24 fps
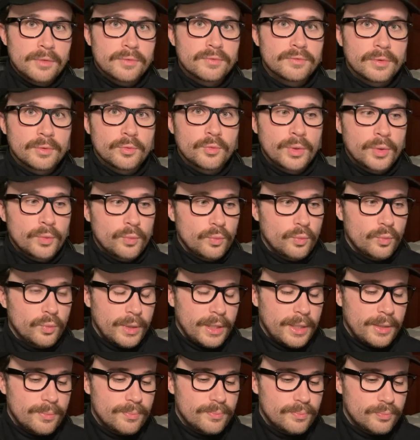when
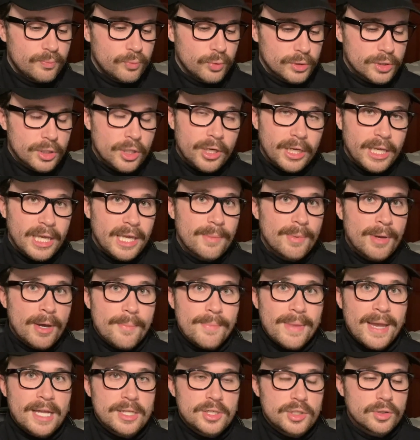we were talking about
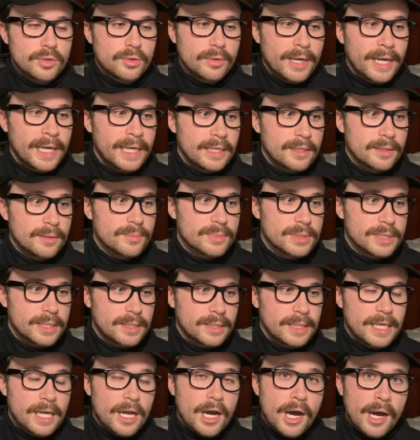magical items and
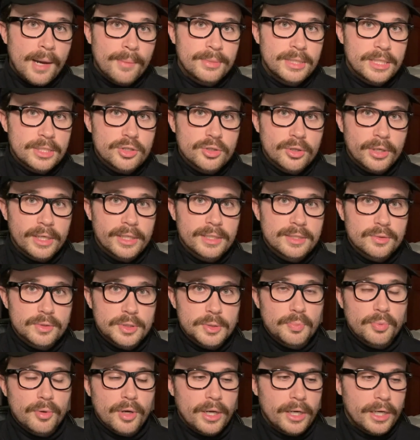the Omnitrix was
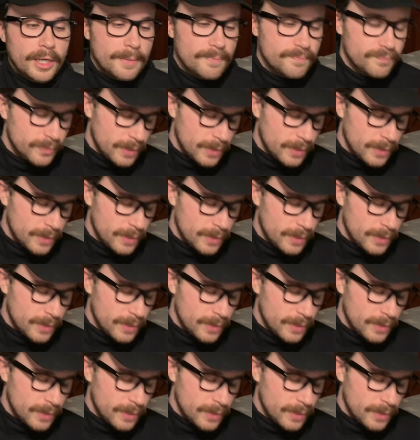brought up.